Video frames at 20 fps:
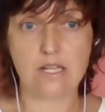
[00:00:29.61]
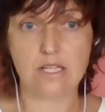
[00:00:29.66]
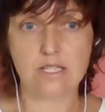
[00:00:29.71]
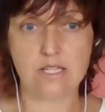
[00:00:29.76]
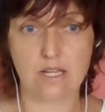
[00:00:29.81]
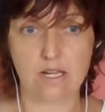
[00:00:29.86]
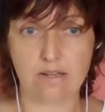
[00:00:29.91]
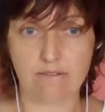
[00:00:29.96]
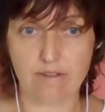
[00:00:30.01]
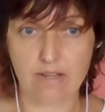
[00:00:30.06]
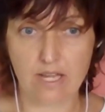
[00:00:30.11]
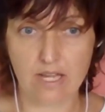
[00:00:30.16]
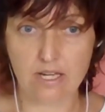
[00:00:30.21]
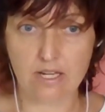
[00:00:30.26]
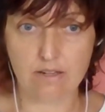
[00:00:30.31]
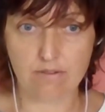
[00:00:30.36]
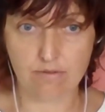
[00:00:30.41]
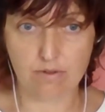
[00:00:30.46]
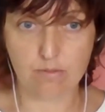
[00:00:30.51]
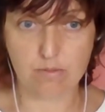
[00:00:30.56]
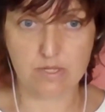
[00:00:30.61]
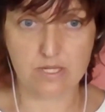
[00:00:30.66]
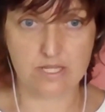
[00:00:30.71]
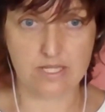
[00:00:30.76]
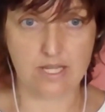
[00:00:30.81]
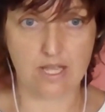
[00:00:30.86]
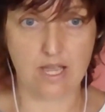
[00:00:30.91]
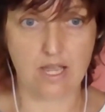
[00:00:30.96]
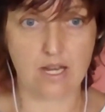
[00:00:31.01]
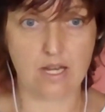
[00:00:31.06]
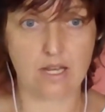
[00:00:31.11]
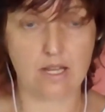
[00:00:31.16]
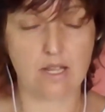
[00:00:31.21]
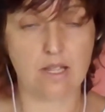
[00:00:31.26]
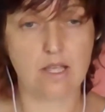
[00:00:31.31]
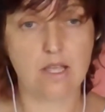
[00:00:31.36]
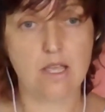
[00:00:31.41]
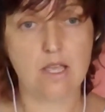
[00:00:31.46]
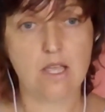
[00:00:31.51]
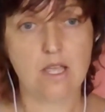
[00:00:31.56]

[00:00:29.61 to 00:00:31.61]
It's kind of hidden from society.